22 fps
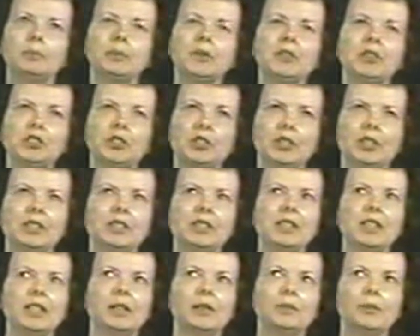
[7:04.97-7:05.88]

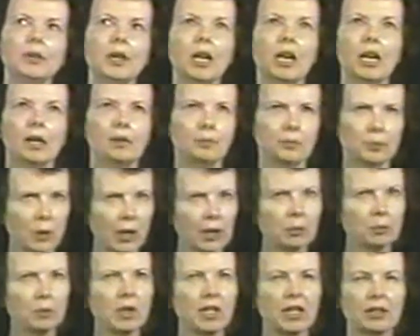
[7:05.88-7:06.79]
appreciative of
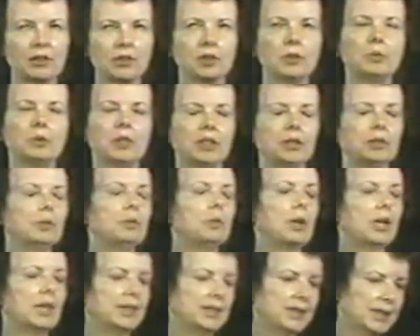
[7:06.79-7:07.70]
what we are doing
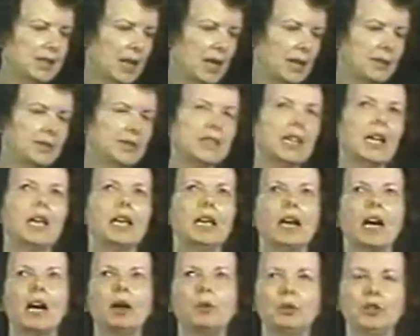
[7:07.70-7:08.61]
to ourselves,
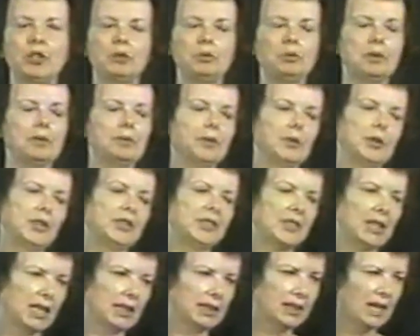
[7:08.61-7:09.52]
our universe,
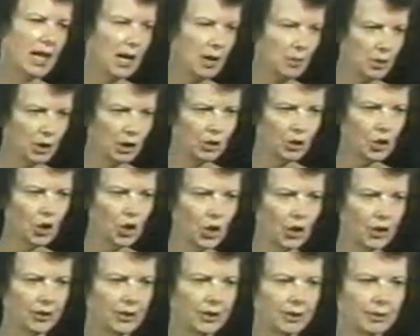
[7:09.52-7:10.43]
and our
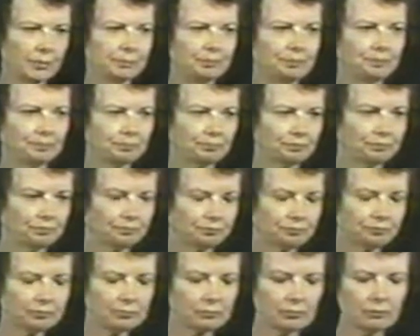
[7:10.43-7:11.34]
earth.
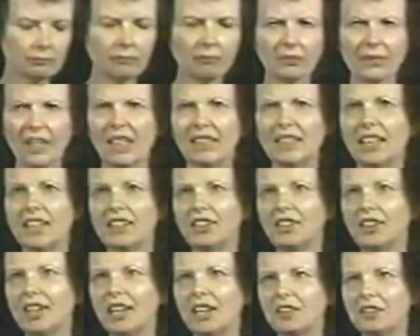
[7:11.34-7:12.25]

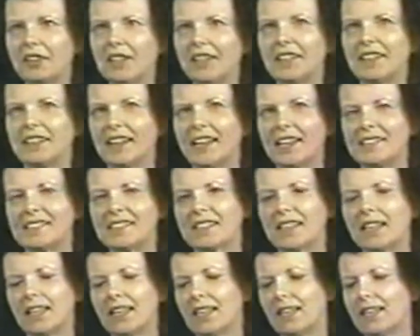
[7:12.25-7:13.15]
Another area that